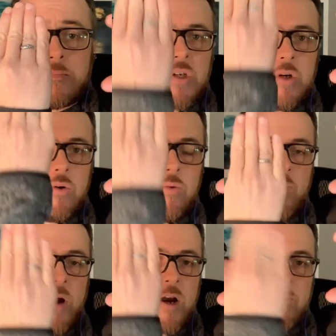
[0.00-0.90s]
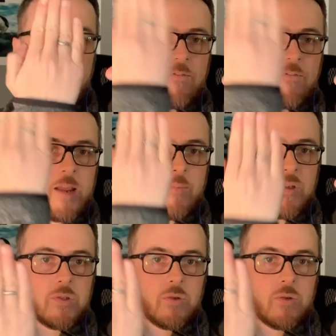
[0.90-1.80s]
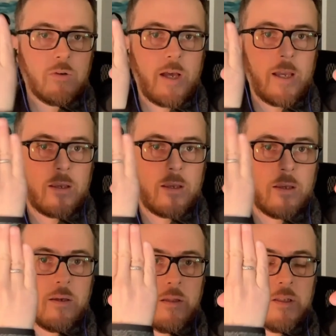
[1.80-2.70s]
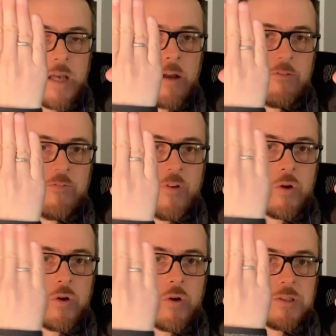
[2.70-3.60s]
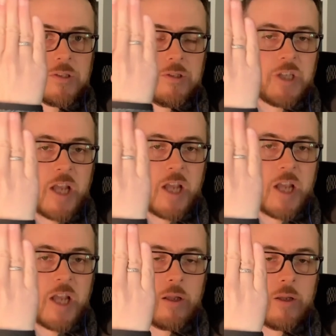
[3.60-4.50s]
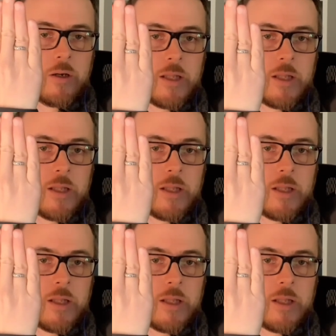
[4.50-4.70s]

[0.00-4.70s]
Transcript: And so part of my frame is sort of like this out of focus shape or